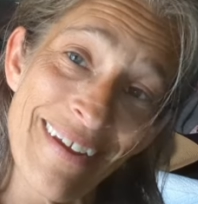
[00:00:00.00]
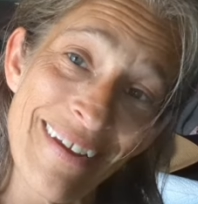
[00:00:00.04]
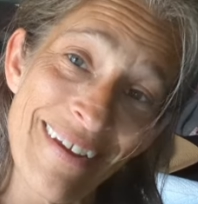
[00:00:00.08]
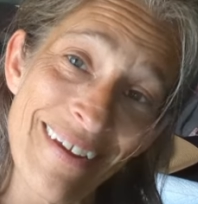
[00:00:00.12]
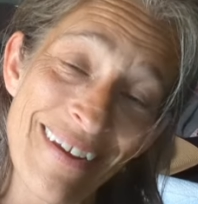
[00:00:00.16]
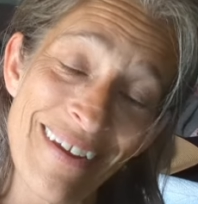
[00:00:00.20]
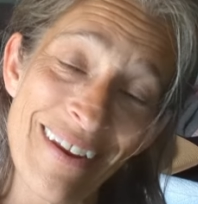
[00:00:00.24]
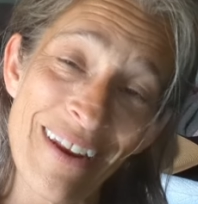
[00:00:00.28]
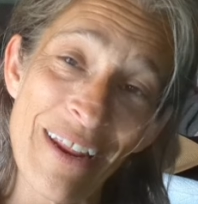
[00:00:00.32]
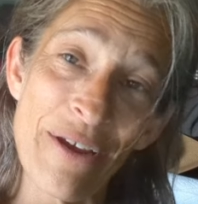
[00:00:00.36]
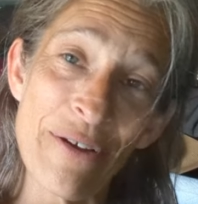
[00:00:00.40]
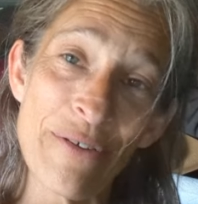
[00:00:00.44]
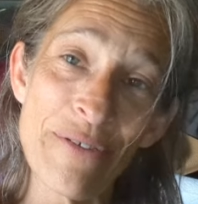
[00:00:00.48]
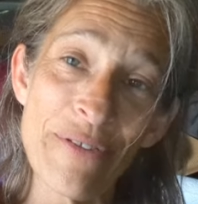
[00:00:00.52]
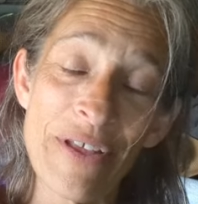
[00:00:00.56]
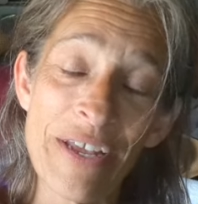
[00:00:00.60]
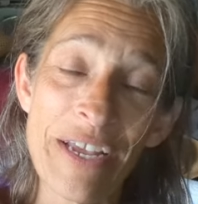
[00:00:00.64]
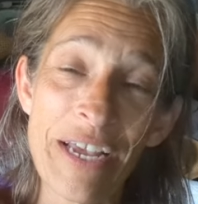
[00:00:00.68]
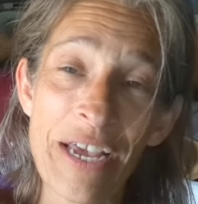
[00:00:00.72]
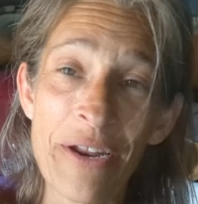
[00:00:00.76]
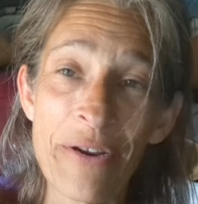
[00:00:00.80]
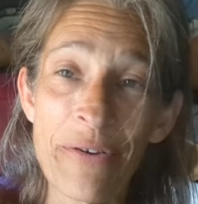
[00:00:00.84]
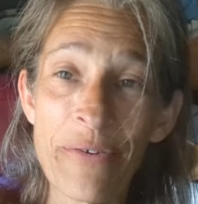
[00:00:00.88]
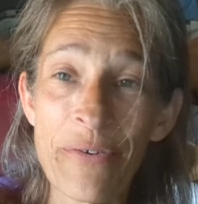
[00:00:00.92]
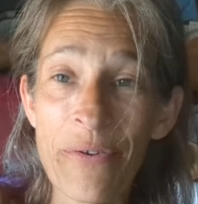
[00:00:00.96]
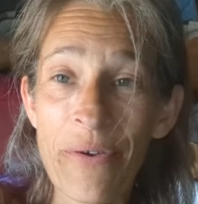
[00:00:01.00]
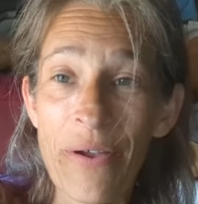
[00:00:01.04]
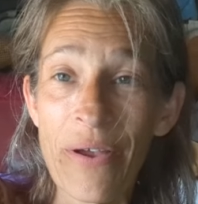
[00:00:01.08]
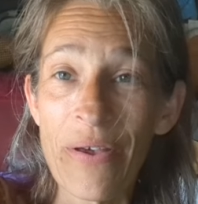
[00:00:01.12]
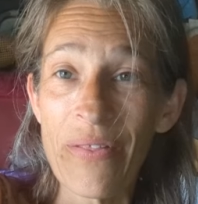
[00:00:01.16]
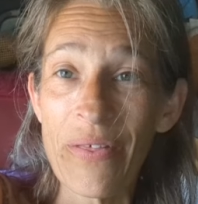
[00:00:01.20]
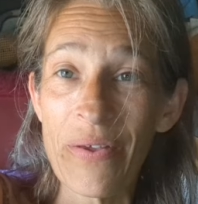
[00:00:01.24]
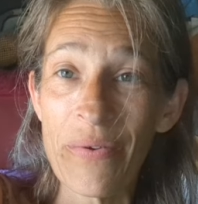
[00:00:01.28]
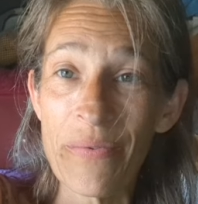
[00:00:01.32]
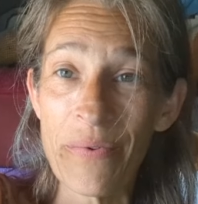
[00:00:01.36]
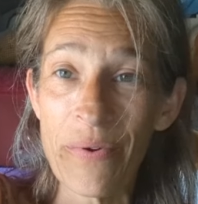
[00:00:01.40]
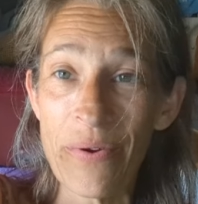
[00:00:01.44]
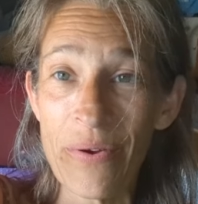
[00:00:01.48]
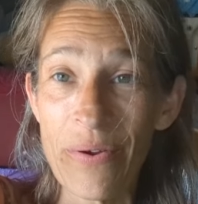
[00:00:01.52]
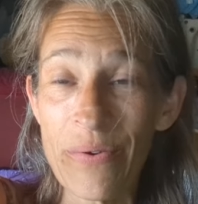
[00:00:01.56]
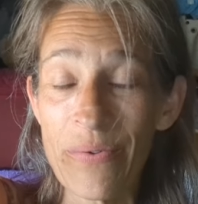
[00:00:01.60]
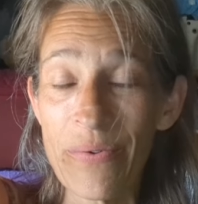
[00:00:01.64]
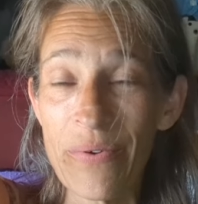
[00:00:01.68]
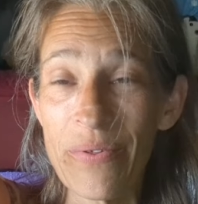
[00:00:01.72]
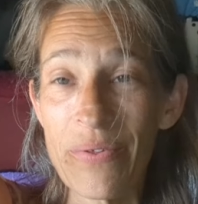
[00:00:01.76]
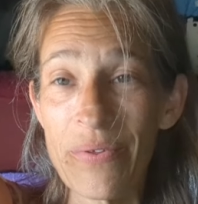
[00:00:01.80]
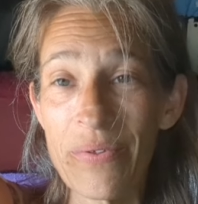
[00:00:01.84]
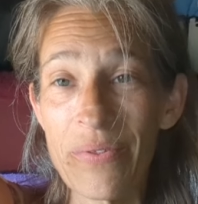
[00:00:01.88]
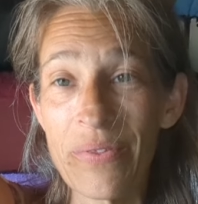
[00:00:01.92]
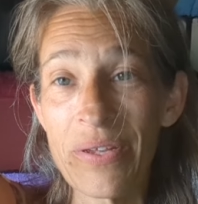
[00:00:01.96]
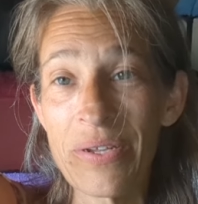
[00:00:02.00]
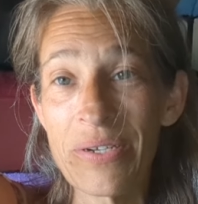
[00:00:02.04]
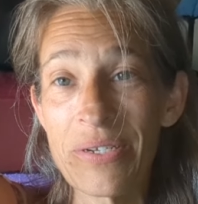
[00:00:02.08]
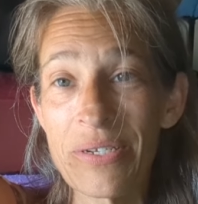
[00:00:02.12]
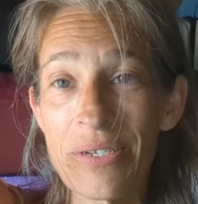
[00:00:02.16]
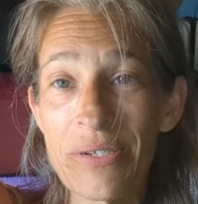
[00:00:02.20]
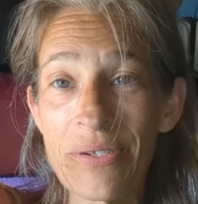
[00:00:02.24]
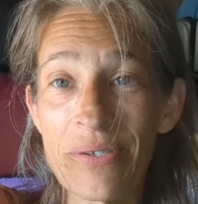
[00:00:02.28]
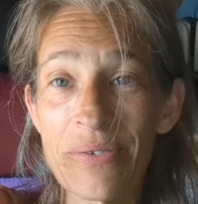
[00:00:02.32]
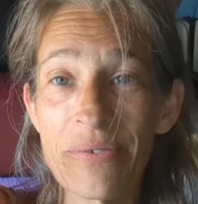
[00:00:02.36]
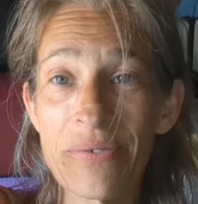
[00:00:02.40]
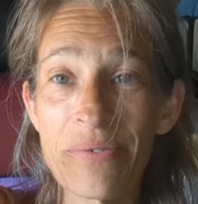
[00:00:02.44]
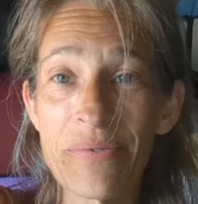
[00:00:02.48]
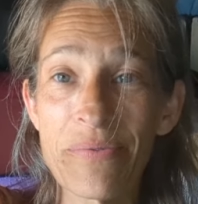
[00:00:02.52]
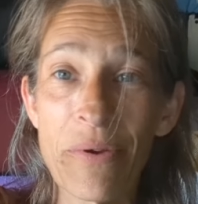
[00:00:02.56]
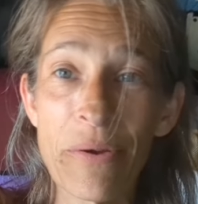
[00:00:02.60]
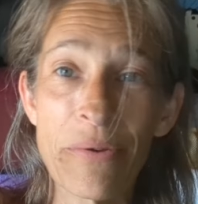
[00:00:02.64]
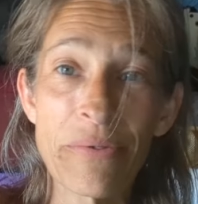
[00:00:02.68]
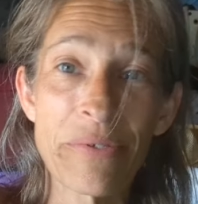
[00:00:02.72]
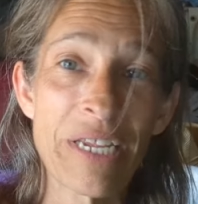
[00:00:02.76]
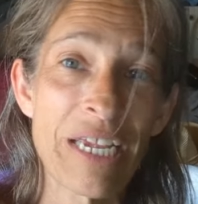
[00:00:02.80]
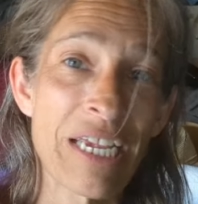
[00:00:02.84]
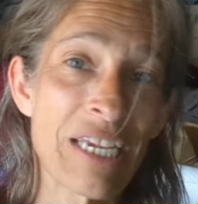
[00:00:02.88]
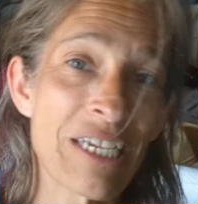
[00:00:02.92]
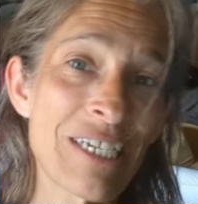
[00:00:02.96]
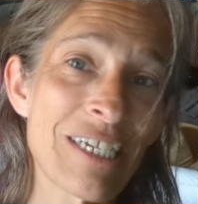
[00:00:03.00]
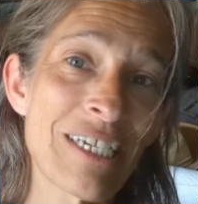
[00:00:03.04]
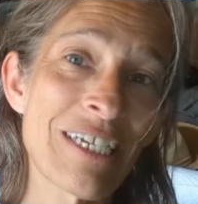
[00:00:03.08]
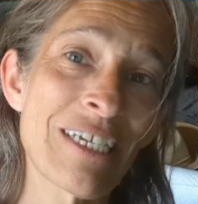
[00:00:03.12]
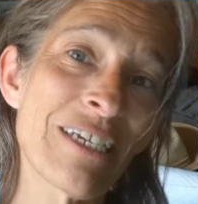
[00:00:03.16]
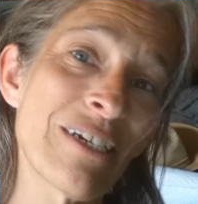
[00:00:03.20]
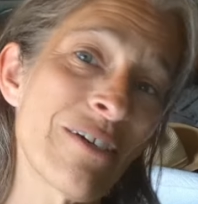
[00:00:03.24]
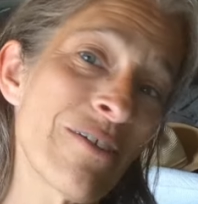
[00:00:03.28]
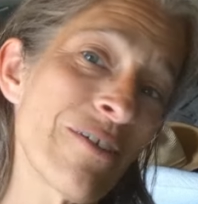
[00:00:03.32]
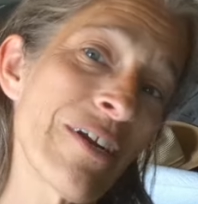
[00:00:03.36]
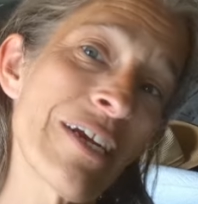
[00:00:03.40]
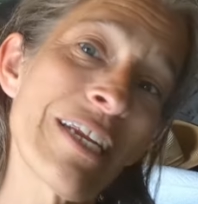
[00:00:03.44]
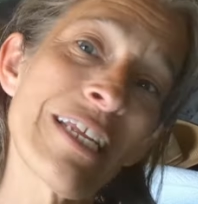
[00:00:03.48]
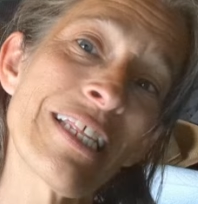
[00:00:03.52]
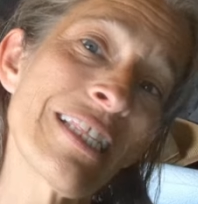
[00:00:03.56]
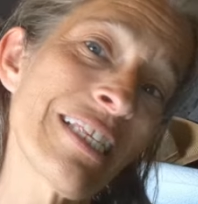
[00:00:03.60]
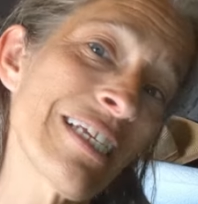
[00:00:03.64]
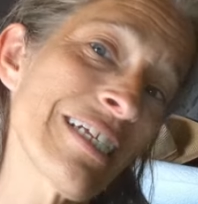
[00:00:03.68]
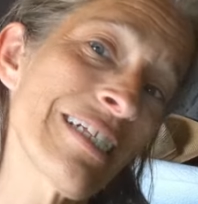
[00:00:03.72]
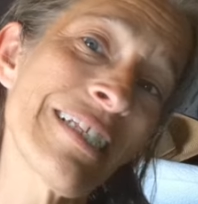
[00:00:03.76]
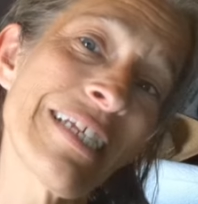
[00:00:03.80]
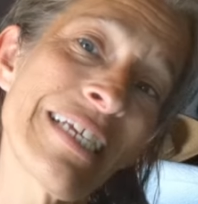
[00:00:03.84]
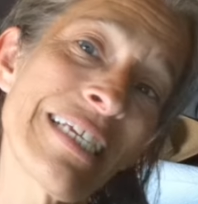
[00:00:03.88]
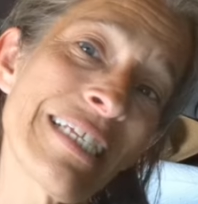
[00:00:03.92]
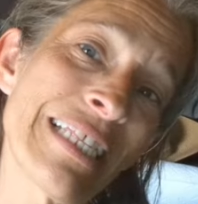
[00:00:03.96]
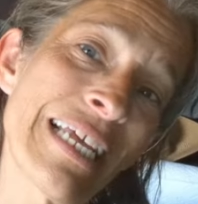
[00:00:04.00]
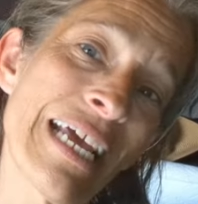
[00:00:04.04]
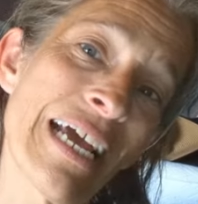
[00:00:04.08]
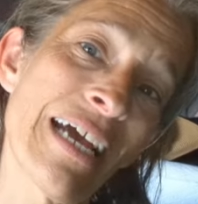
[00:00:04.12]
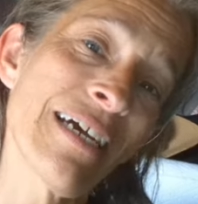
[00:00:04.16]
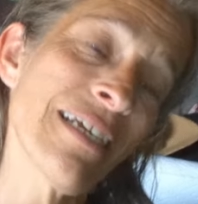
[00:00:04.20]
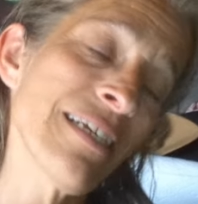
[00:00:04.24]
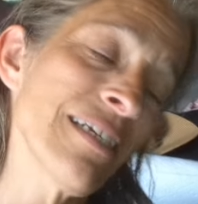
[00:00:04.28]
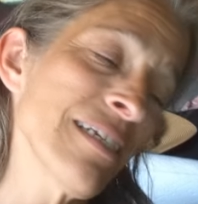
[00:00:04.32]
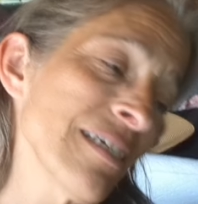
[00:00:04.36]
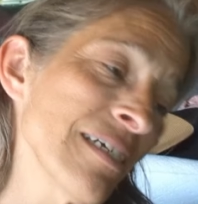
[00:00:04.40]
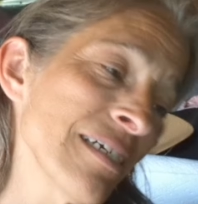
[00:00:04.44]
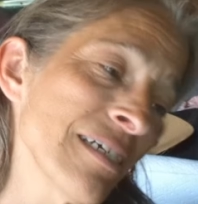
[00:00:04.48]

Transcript: You know, like, I don't know how they work, whether they do rotation or anything like that.